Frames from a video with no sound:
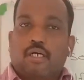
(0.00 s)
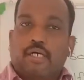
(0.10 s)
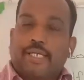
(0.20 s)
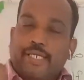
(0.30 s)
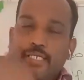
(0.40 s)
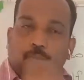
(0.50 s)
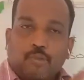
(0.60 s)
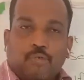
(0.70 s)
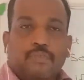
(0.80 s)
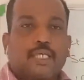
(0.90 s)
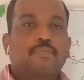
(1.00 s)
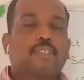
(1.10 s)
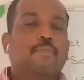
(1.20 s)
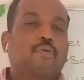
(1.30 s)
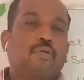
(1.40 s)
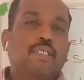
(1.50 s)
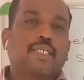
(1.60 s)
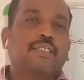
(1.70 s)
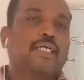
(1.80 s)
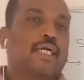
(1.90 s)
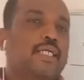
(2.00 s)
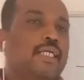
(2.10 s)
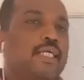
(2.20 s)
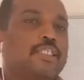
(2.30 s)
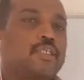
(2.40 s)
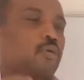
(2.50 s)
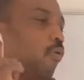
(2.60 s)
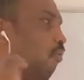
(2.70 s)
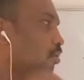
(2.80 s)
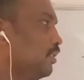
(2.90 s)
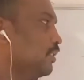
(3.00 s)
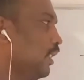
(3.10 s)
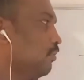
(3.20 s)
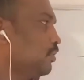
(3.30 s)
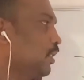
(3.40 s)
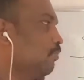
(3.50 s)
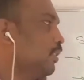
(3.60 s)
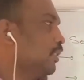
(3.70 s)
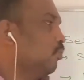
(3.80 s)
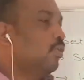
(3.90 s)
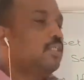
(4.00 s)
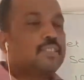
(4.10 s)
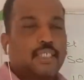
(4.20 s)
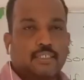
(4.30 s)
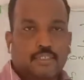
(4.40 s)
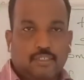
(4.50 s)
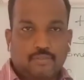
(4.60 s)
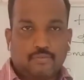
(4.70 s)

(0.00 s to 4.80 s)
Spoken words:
N number of times I am rolling a die, and now all the times I am getting only 6.